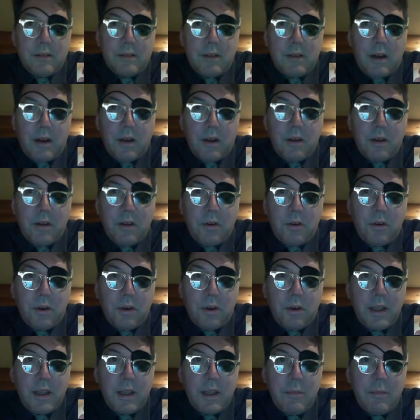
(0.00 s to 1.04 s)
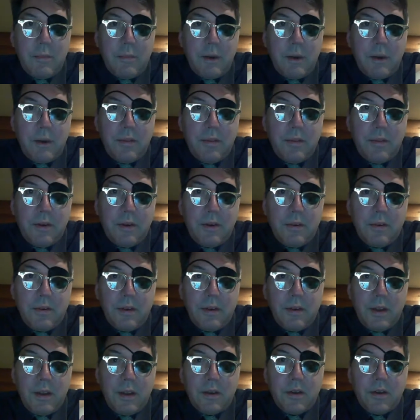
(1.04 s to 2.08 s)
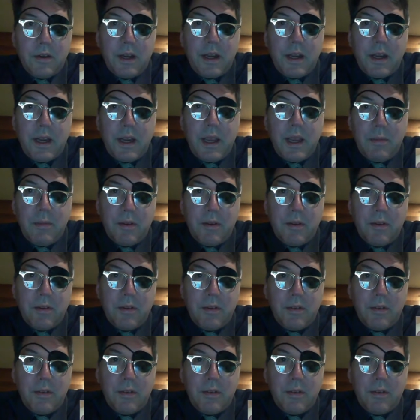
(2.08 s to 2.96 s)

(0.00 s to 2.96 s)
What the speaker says: auditorially impaired, there's integrated captions.